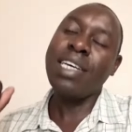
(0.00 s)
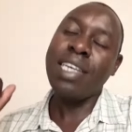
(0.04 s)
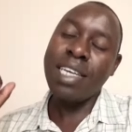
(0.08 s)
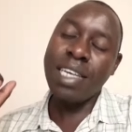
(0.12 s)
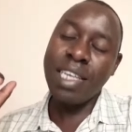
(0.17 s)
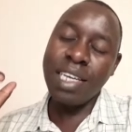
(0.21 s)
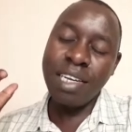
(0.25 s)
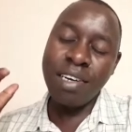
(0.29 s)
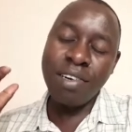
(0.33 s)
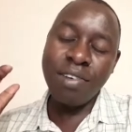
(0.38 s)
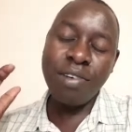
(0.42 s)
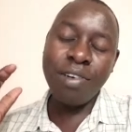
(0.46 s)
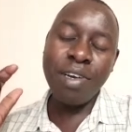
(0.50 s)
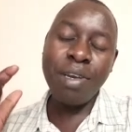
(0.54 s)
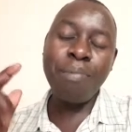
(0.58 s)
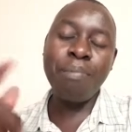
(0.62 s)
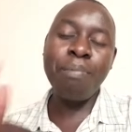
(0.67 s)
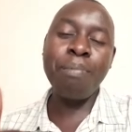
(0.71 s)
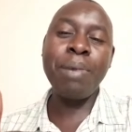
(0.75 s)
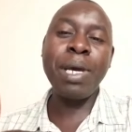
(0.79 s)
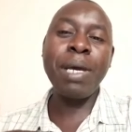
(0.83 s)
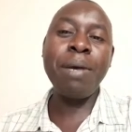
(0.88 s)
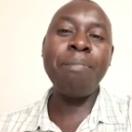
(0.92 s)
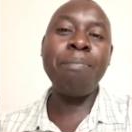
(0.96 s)
in
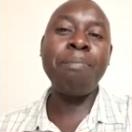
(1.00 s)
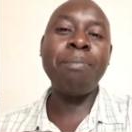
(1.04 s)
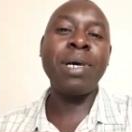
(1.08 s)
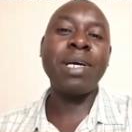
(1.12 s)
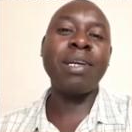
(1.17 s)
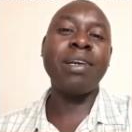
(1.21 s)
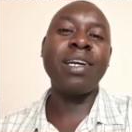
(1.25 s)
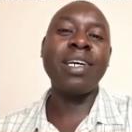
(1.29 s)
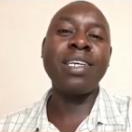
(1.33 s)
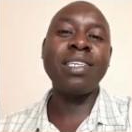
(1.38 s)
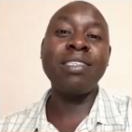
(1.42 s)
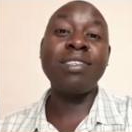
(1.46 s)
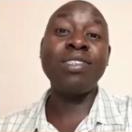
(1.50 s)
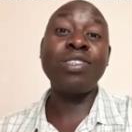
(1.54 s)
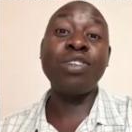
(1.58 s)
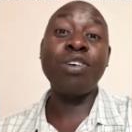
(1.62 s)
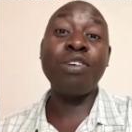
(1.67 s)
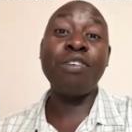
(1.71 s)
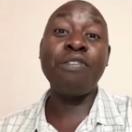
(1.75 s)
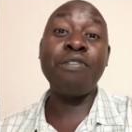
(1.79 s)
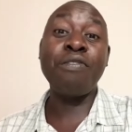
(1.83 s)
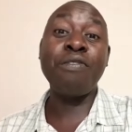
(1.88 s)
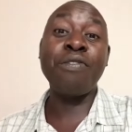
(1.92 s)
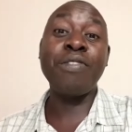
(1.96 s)
remembrance
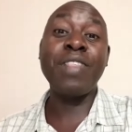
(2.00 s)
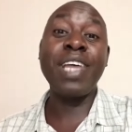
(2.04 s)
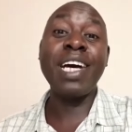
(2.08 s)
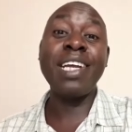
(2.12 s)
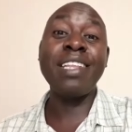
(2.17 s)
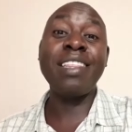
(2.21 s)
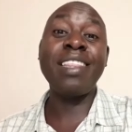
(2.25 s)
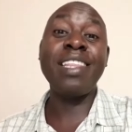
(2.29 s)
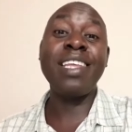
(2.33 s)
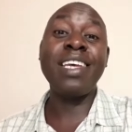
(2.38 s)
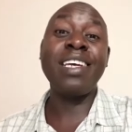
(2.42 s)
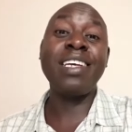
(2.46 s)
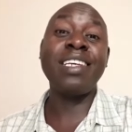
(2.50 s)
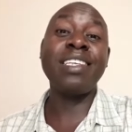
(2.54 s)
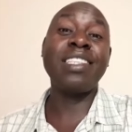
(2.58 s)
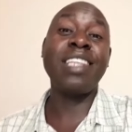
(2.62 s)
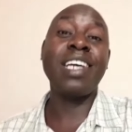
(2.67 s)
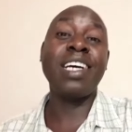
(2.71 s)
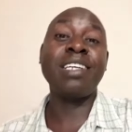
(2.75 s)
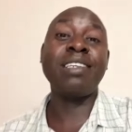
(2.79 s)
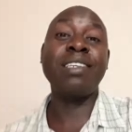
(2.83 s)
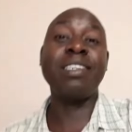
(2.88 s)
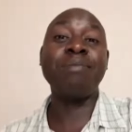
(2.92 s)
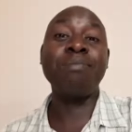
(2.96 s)
of that thing
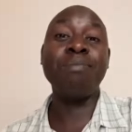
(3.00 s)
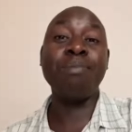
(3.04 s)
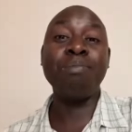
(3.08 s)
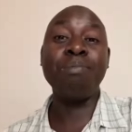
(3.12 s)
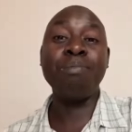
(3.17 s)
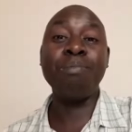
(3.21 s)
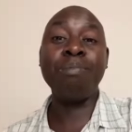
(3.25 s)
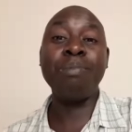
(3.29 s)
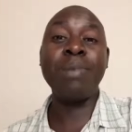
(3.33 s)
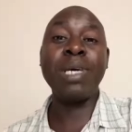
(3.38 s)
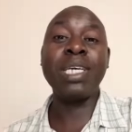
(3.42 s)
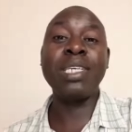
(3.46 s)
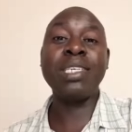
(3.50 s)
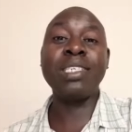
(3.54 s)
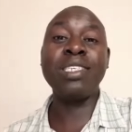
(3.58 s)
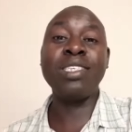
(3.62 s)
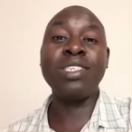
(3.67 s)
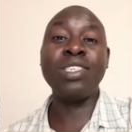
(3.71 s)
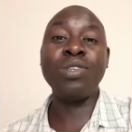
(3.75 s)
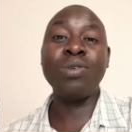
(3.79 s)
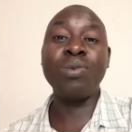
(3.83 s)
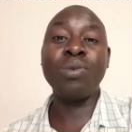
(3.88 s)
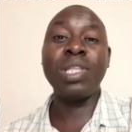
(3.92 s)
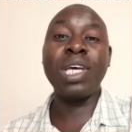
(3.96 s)
that makes
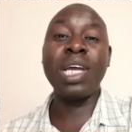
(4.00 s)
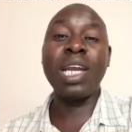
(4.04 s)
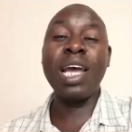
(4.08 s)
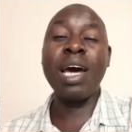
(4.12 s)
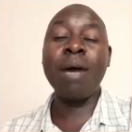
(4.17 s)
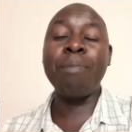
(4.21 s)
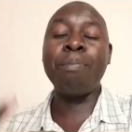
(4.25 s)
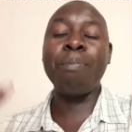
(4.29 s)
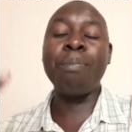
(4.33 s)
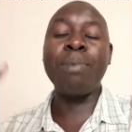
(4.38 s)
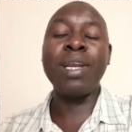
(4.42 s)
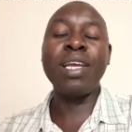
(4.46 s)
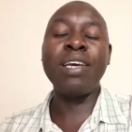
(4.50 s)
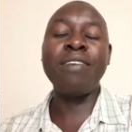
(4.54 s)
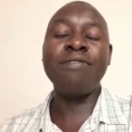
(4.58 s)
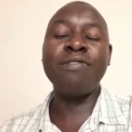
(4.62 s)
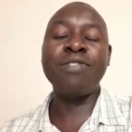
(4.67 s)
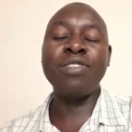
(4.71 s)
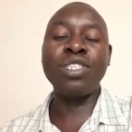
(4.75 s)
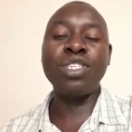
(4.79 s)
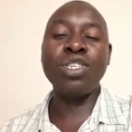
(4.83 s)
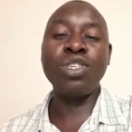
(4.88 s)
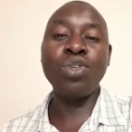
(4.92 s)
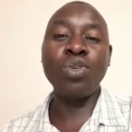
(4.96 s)
you, that
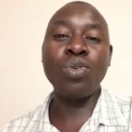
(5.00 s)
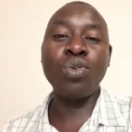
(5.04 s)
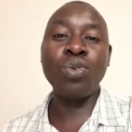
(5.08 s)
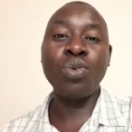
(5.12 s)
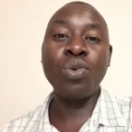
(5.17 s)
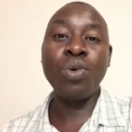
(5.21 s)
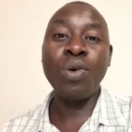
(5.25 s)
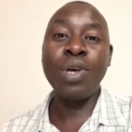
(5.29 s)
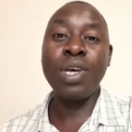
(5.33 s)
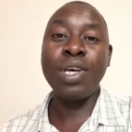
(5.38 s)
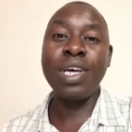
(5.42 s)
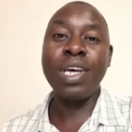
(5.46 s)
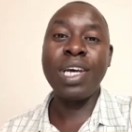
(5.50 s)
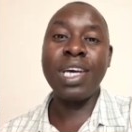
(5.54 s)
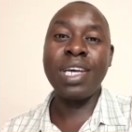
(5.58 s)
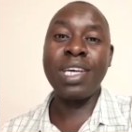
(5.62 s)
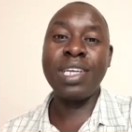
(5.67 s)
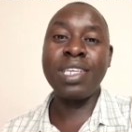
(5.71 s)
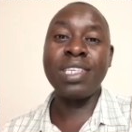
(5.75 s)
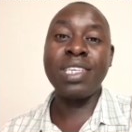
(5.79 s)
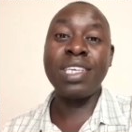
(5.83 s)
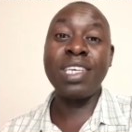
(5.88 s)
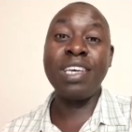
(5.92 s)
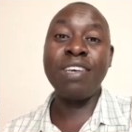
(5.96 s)
uplifts you
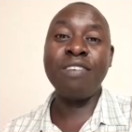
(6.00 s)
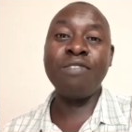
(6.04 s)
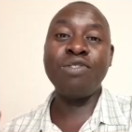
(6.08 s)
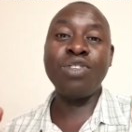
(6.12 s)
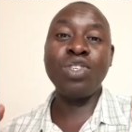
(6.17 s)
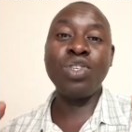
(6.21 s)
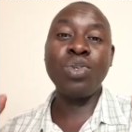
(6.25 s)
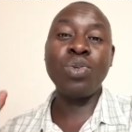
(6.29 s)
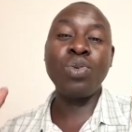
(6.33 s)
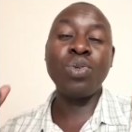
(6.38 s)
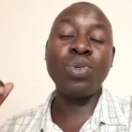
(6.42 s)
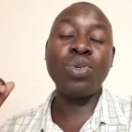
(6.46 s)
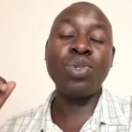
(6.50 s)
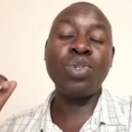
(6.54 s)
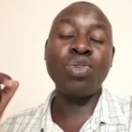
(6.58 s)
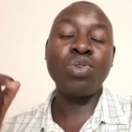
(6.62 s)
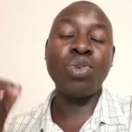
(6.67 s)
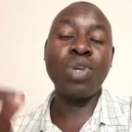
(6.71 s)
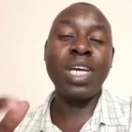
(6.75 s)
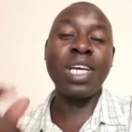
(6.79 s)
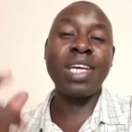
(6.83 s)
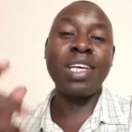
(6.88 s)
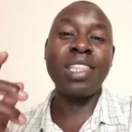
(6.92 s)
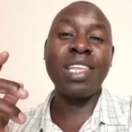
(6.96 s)
and gives you
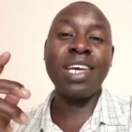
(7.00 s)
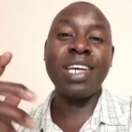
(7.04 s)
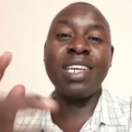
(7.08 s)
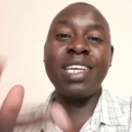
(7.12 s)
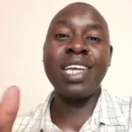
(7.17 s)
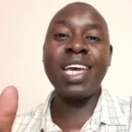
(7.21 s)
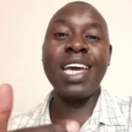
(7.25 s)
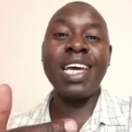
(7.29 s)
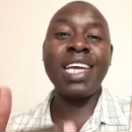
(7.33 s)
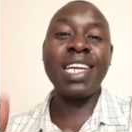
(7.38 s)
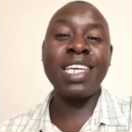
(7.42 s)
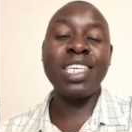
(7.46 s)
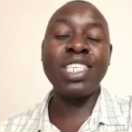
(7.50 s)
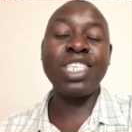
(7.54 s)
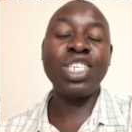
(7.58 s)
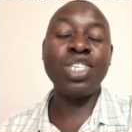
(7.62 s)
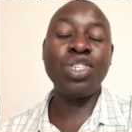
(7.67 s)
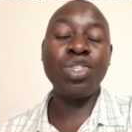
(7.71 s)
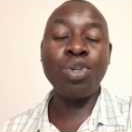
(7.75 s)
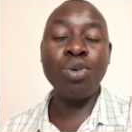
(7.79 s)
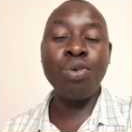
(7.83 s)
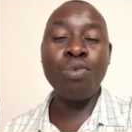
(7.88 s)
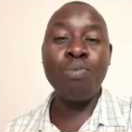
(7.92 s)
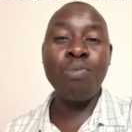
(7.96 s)
strength and energy
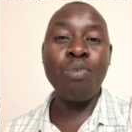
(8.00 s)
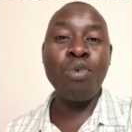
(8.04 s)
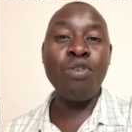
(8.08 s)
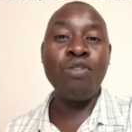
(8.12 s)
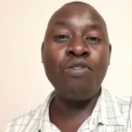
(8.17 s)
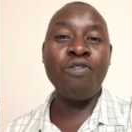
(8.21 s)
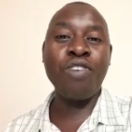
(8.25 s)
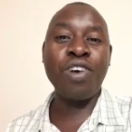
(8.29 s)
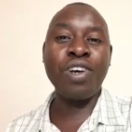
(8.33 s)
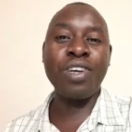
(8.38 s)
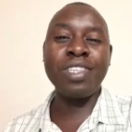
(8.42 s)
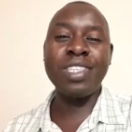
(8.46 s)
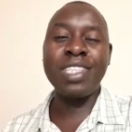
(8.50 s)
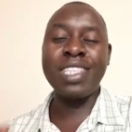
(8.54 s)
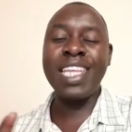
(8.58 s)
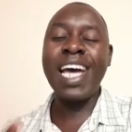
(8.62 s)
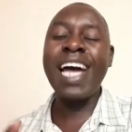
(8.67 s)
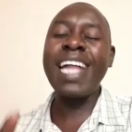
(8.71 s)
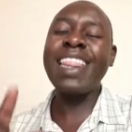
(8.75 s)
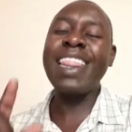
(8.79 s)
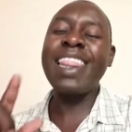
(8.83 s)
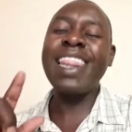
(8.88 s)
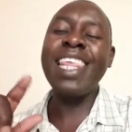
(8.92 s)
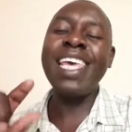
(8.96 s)
to move on,
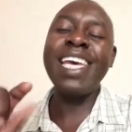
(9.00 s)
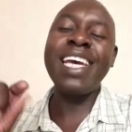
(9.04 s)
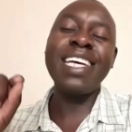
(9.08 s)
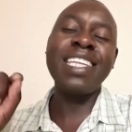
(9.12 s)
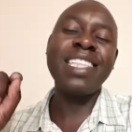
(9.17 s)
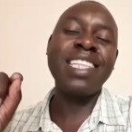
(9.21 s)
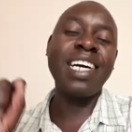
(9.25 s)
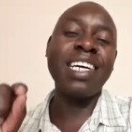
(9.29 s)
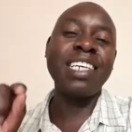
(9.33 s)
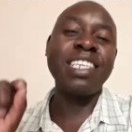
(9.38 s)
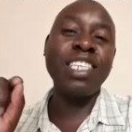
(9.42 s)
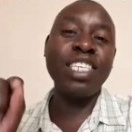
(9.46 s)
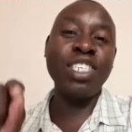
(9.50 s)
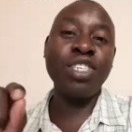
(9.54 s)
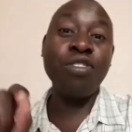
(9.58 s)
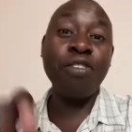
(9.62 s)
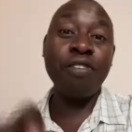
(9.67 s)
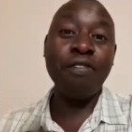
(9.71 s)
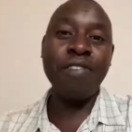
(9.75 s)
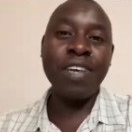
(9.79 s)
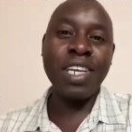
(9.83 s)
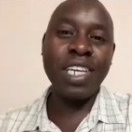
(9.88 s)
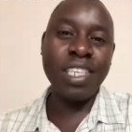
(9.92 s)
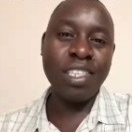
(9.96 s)
that thing that
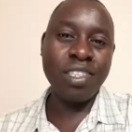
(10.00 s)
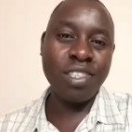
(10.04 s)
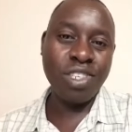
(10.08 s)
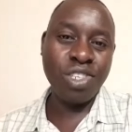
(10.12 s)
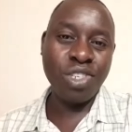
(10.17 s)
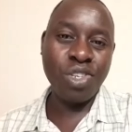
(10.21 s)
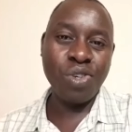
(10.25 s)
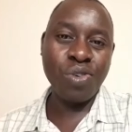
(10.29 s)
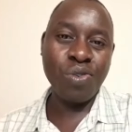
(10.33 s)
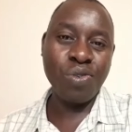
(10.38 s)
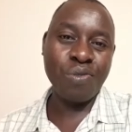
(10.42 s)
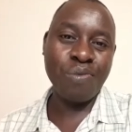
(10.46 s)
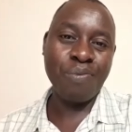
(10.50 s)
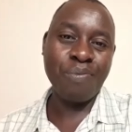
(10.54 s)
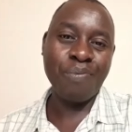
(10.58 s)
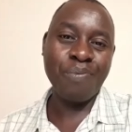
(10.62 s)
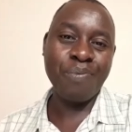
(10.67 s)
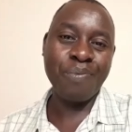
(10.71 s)
rejuvenates you.